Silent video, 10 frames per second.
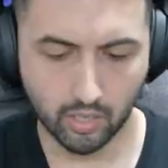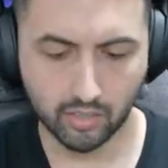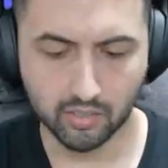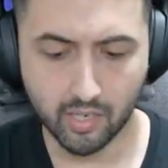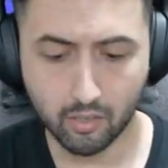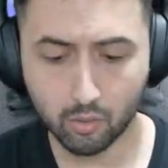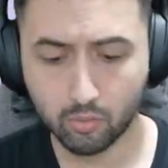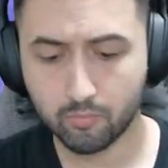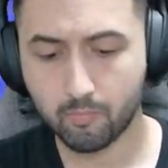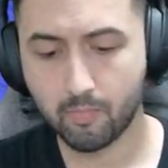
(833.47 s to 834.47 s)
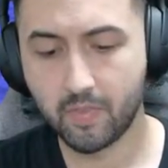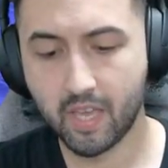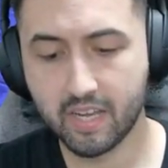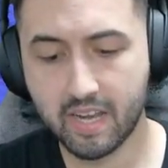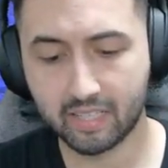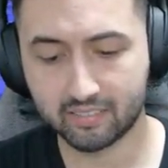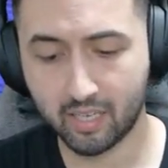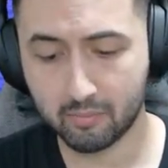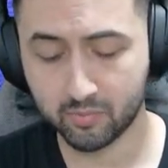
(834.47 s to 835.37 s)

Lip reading: now the nighttime